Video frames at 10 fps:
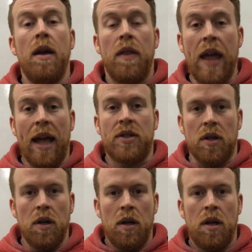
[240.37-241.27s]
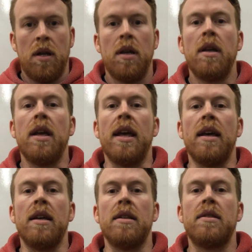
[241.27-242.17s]
The answer
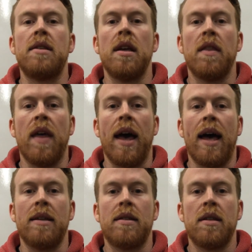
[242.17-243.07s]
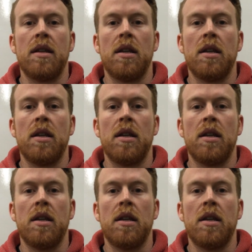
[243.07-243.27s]
is that